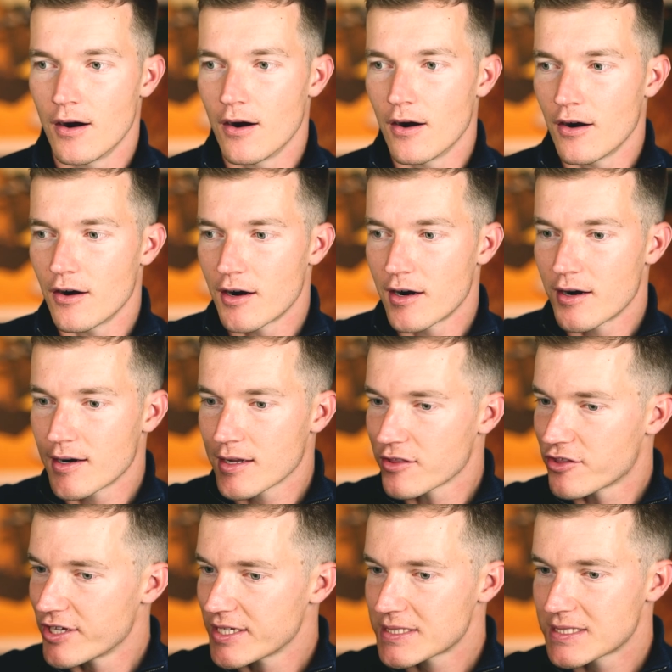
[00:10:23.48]
or
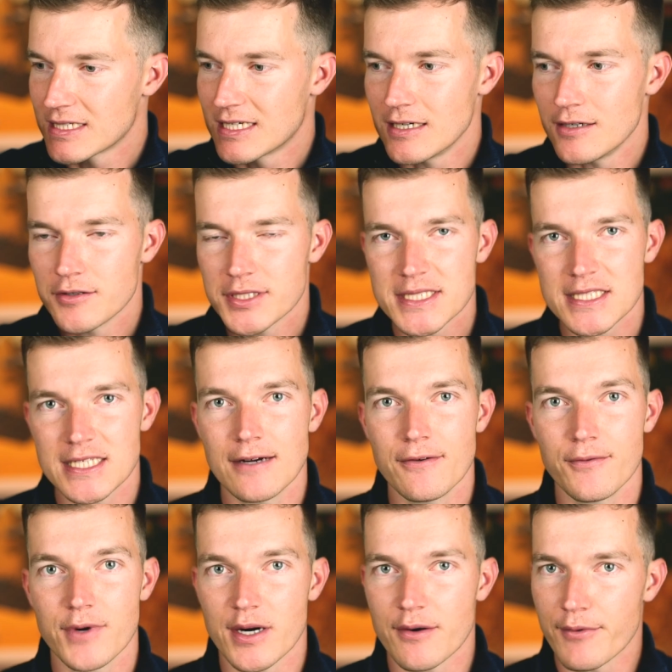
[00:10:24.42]
just go
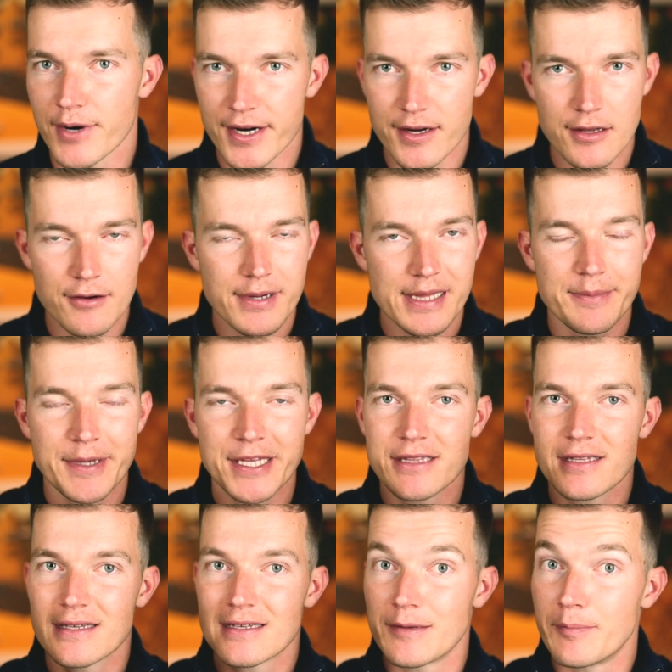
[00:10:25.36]
somewhere where you will
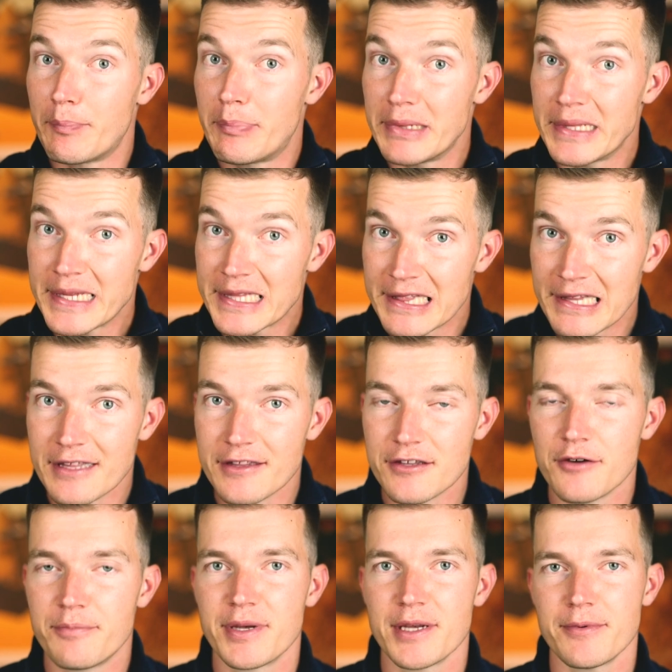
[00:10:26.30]
meet completely
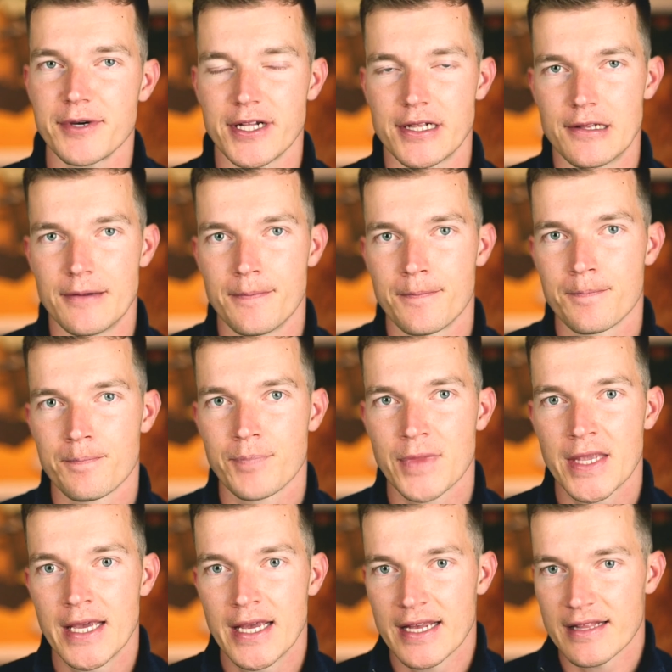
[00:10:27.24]
new people.
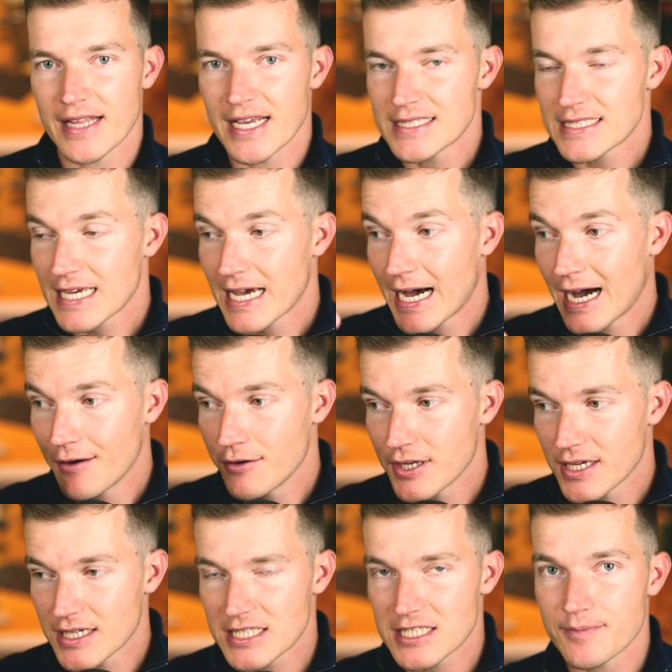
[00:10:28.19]
That's how
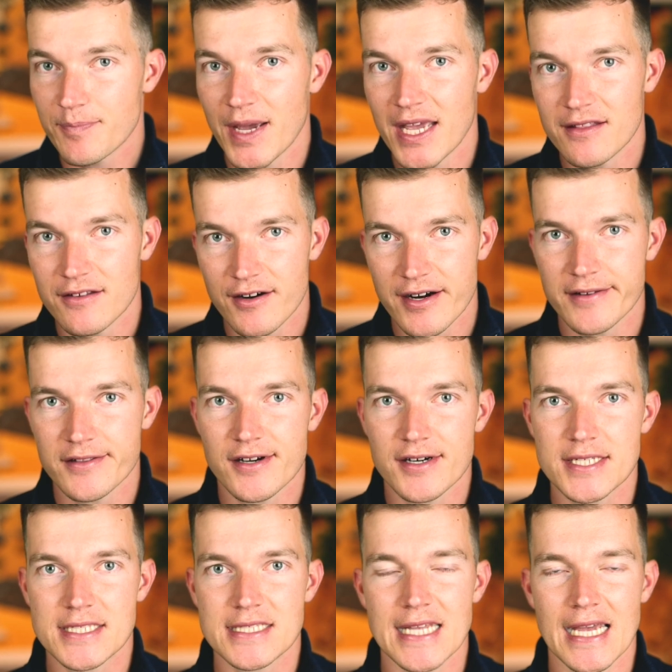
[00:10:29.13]
you expand your
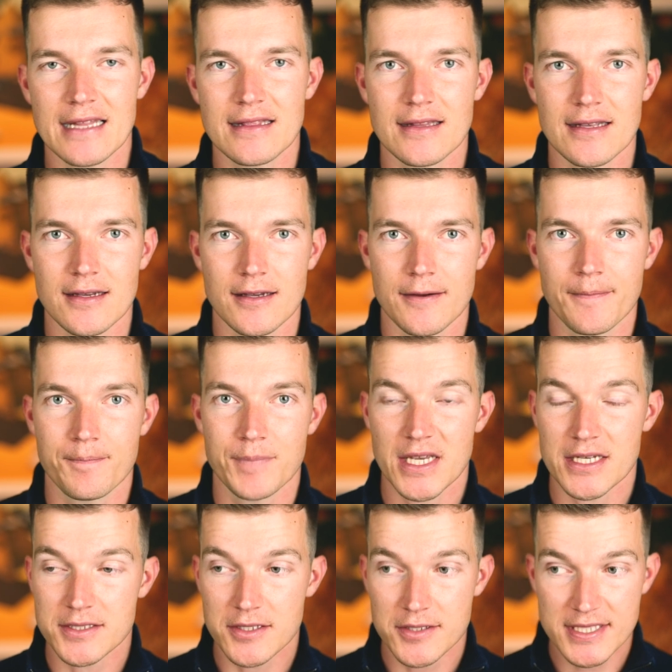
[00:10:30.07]
understanding.
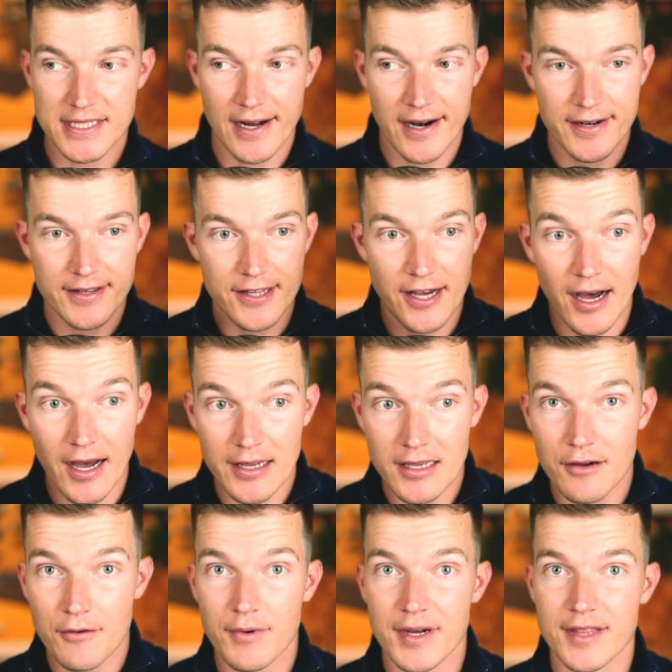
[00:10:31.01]
As you start
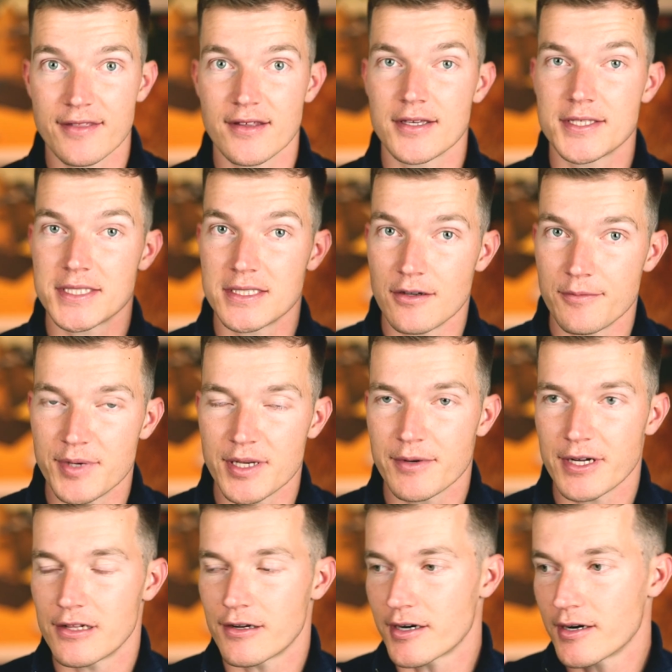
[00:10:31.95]
talking with these new
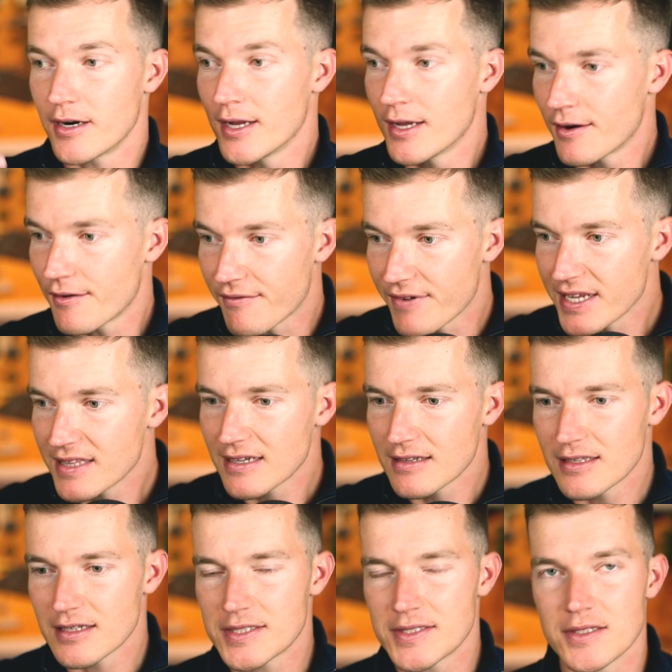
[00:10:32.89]
people or
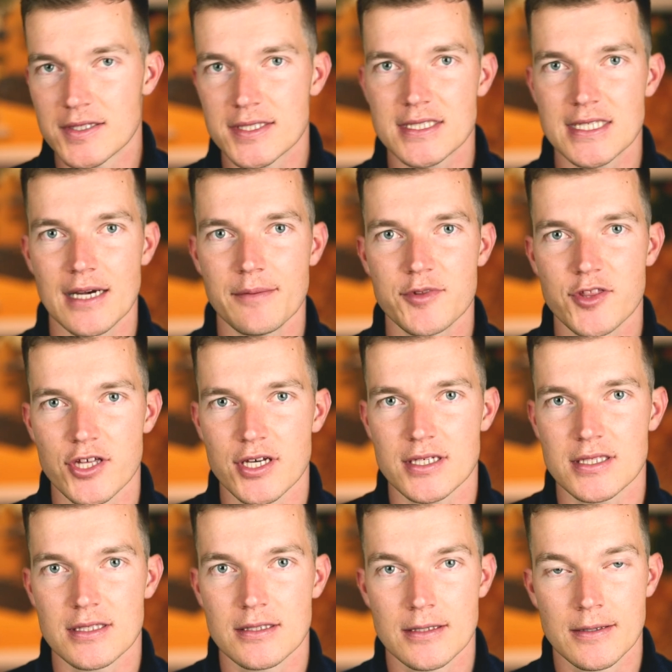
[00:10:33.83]
reading these new
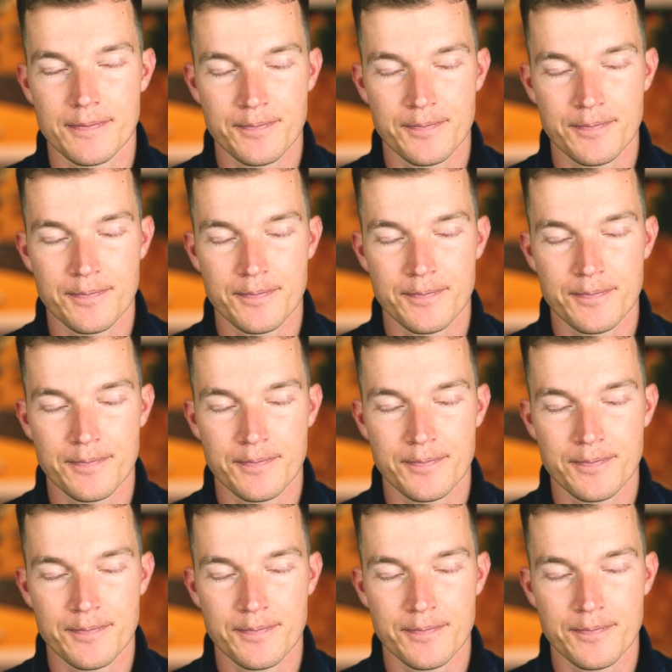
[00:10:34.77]
subjects,